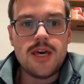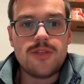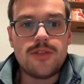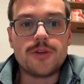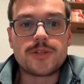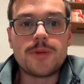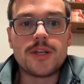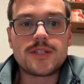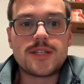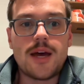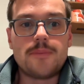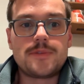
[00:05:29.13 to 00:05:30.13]
Those small
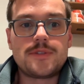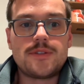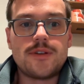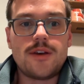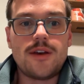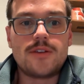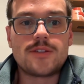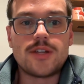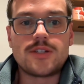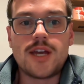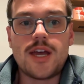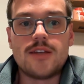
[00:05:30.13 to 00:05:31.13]
steps,
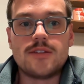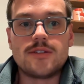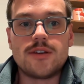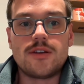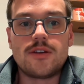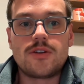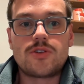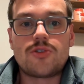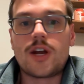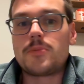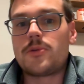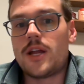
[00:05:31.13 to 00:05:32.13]
such as
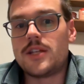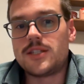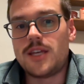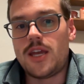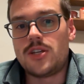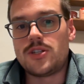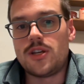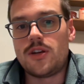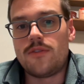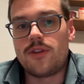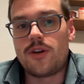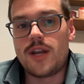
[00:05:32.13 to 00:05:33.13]
correct pronunciation
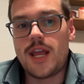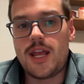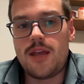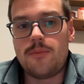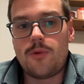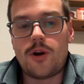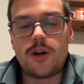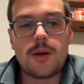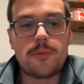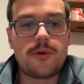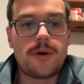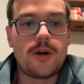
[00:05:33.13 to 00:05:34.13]
of their name or
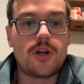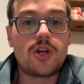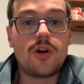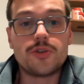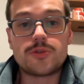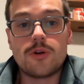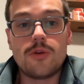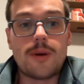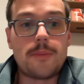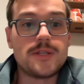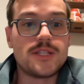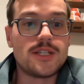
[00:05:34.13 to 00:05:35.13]
cultural
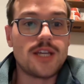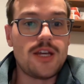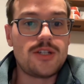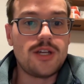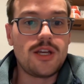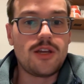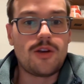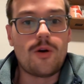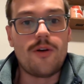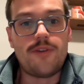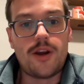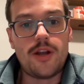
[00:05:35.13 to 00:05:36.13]
representation, can go
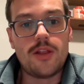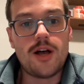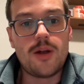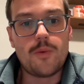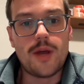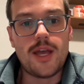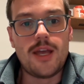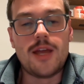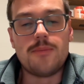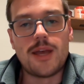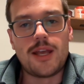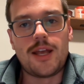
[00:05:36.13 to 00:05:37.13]
a very long way
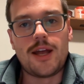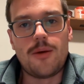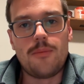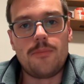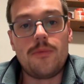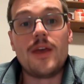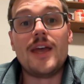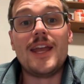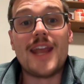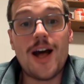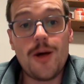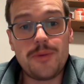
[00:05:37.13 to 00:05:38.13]

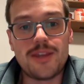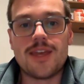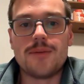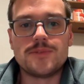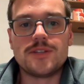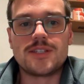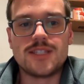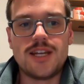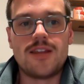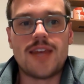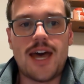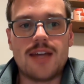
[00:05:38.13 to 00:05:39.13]
in helping them succeed
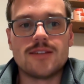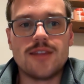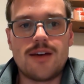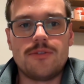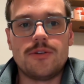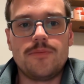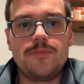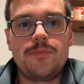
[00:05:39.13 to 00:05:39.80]
at the highest level.